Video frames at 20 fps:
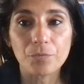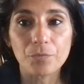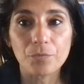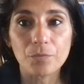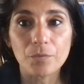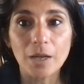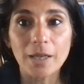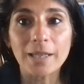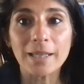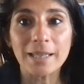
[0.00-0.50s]

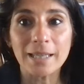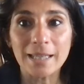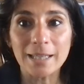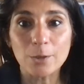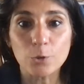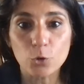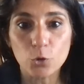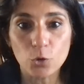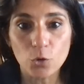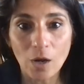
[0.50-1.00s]
he
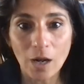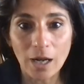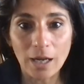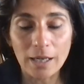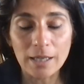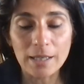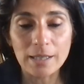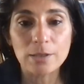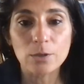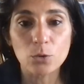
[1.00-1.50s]

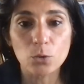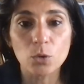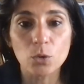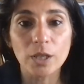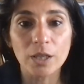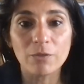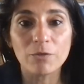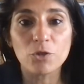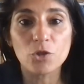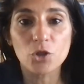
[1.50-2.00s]
tries to
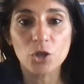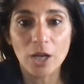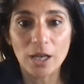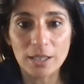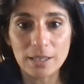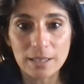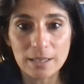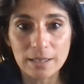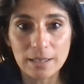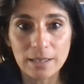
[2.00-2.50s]
give
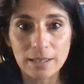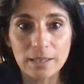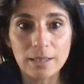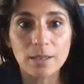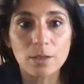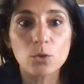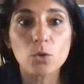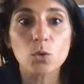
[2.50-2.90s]
justice